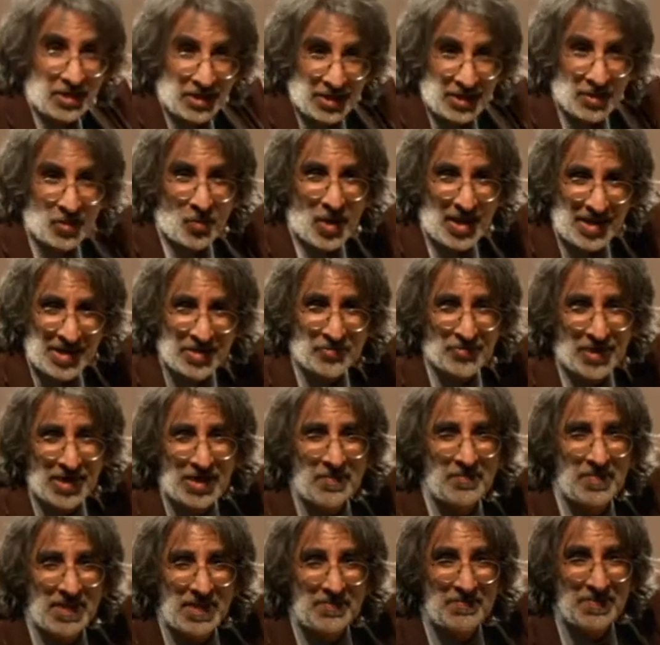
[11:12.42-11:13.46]
you know why they create a
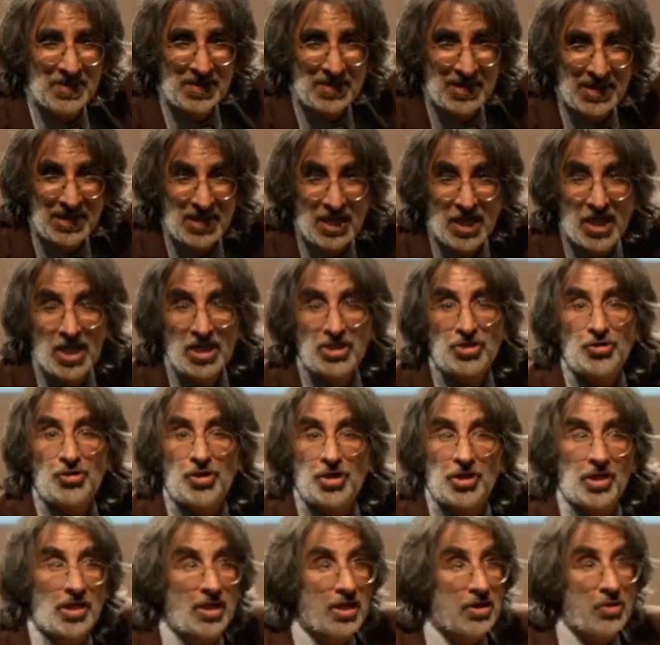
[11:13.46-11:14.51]
big building? So the